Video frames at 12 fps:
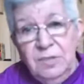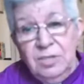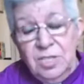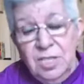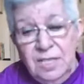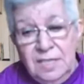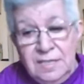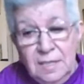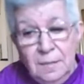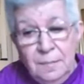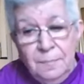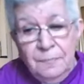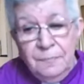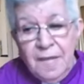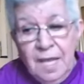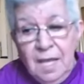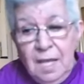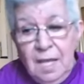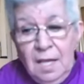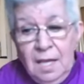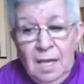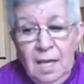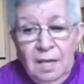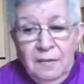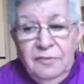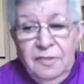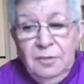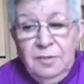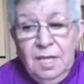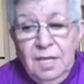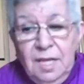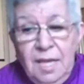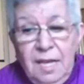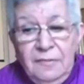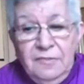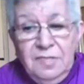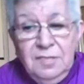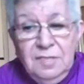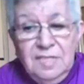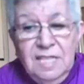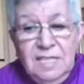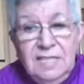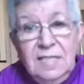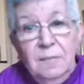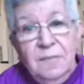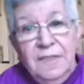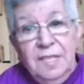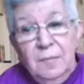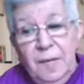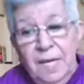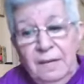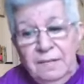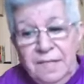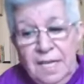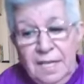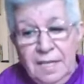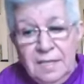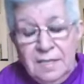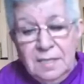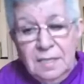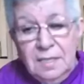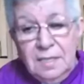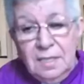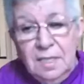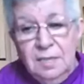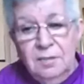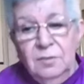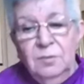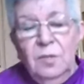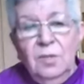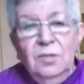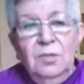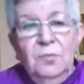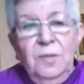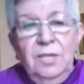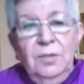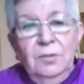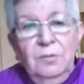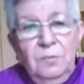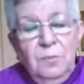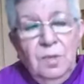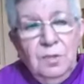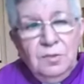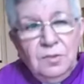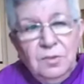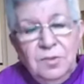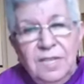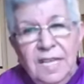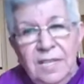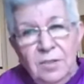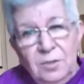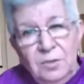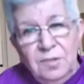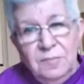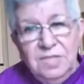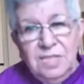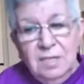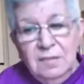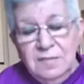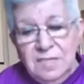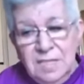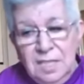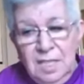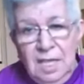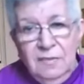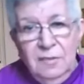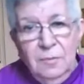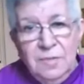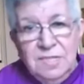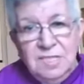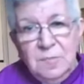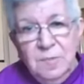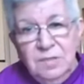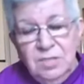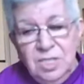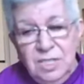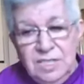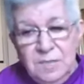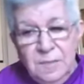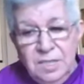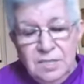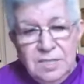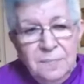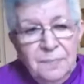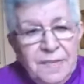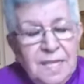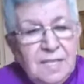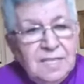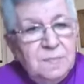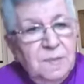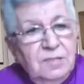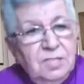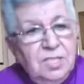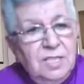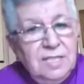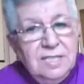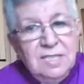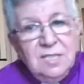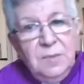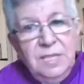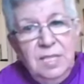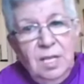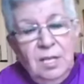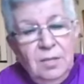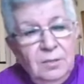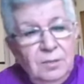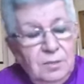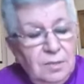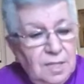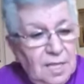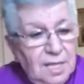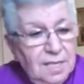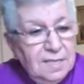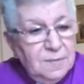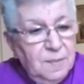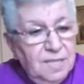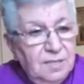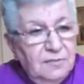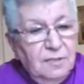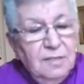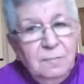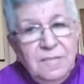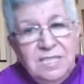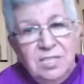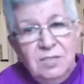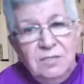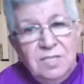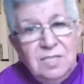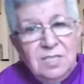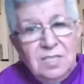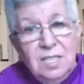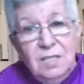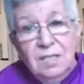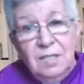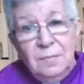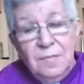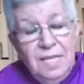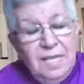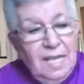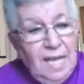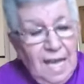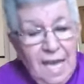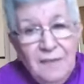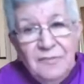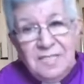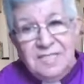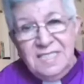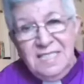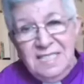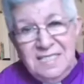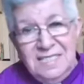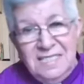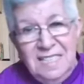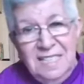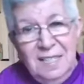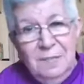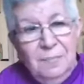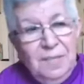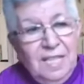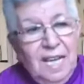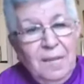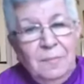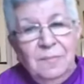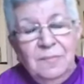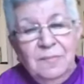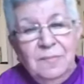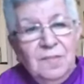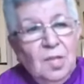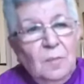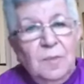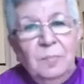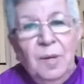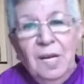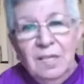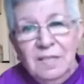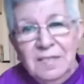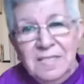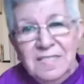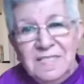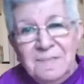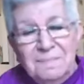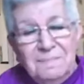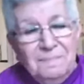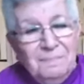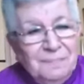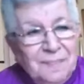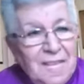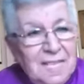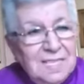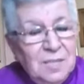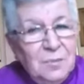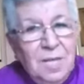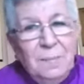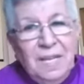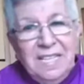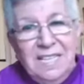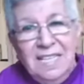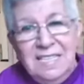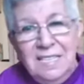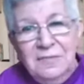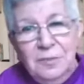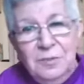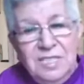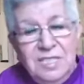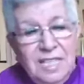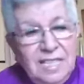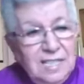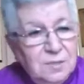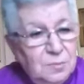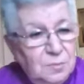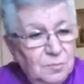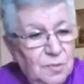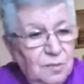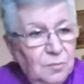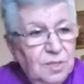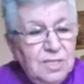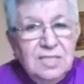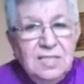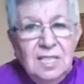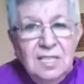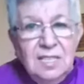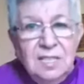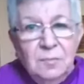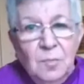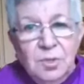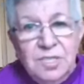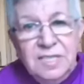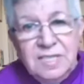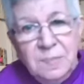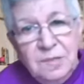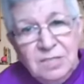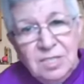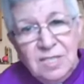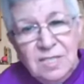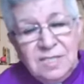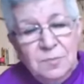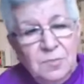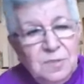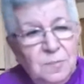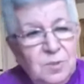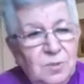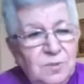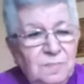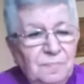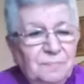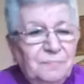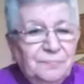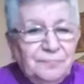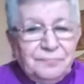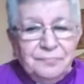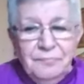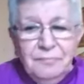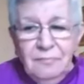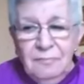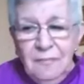and that is spiritualism. I feel that I have to say something about that. And I thought, what could they call themselves if it wasn't spiritualist? Because spiritualist, as we know, has been a very misused term ever since it became common parlance. So way back in 1848, when we decided that modern spiritualism was born,